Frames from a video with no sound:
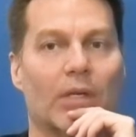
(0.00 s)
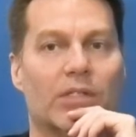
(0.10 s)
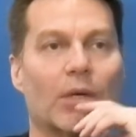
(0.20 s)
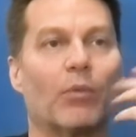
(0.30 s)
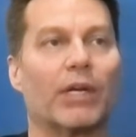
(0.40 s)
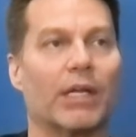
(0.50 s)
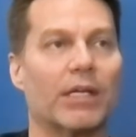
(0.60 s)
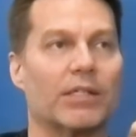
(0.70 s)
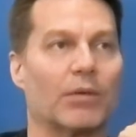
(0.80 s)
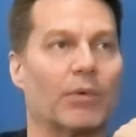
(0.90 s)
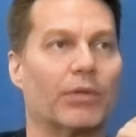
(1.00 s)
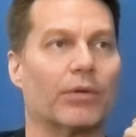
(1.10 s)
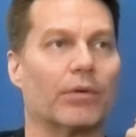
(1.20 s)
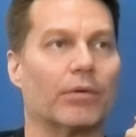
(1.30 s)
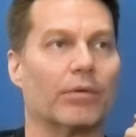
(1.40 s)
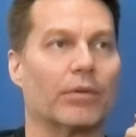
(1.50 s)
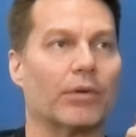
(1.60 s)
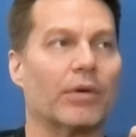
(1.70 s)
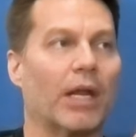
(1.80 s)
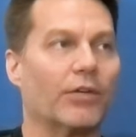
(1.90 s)
someone is and what
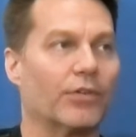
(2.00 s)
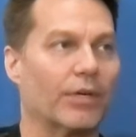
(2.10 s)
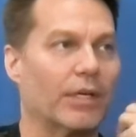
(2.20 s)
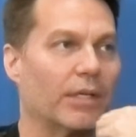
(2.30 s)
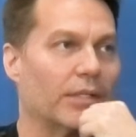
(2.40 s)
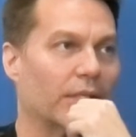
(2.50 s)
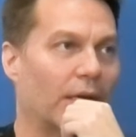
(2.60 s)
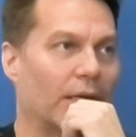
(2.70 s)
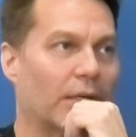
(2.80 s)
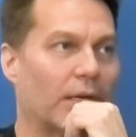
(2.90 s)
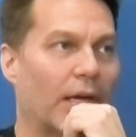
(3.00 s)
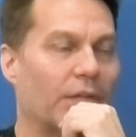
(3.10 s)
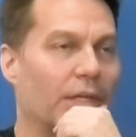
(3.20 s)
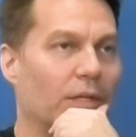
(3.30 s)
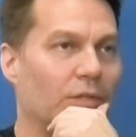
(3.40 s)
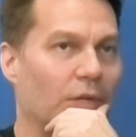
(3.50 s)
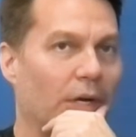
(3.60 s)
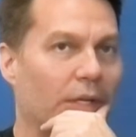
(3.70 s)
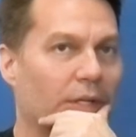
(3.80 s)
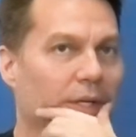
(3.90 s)
their nature is. And I think
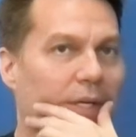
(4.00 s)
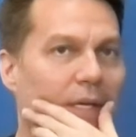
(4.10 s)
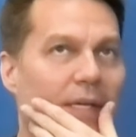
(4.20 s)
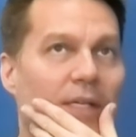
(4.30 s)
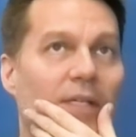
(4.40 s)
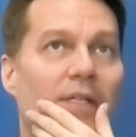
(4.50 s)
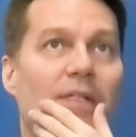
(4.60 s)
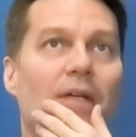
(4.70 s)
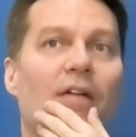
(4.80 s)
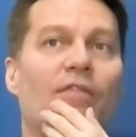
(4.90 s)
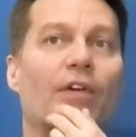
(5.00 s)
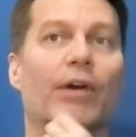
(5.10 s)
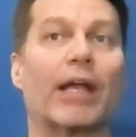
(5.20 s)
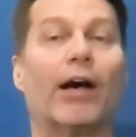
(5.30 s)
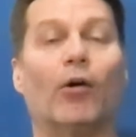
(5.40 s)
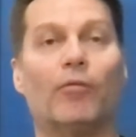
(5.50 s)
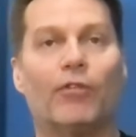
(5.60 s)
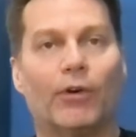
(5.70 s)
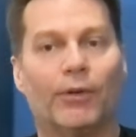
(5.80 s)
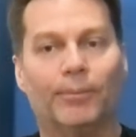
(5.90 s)
Jonathan is a very
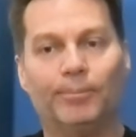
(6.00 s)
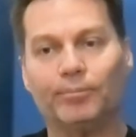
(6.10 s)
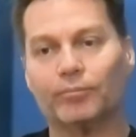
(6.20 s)
helpful